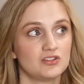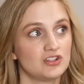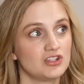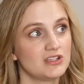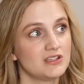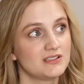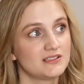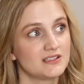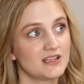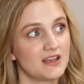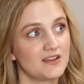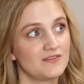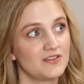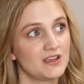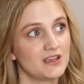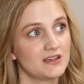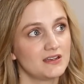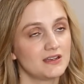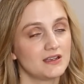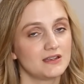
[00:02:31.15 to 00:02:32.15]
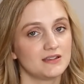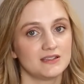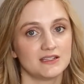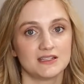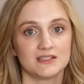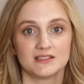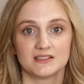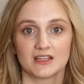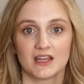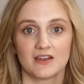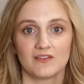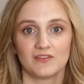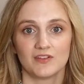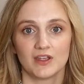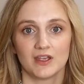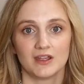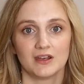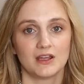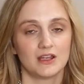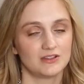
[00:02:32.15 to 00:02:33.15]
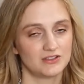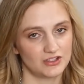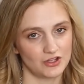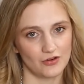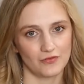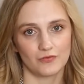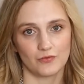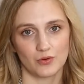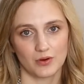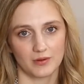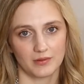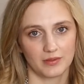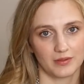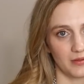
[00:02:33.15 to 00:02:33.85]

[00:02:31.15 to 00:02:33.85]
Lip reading: G7, D7, and so forth.